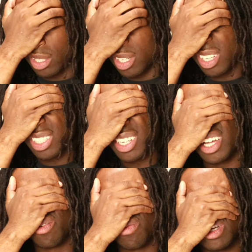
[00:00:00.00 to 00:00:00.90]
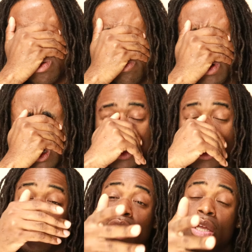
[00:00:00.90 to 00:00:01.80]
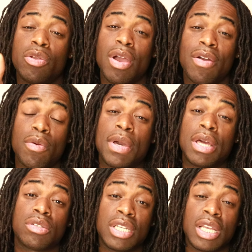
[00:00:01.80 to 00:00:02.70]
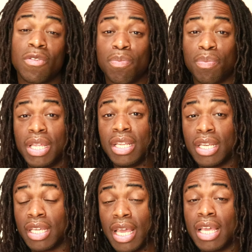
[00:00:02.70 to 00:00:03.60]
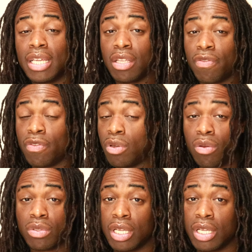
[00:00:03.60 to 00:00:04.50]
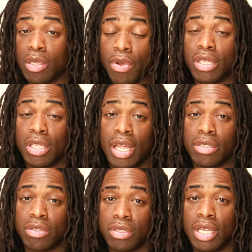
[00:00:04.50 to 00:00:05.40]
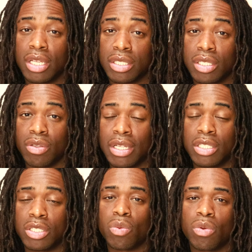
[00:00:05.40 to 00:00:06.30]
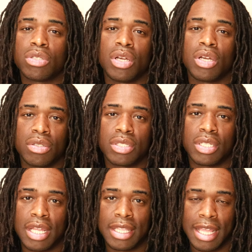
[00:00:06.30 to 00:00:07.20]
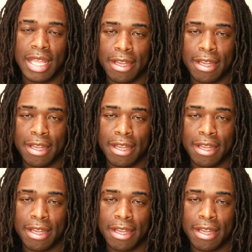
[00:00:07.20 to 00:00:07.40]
it's kind of weird, but you have a better chance of beating the case if you don't take the breathalyzer test. So I just want you to understand that.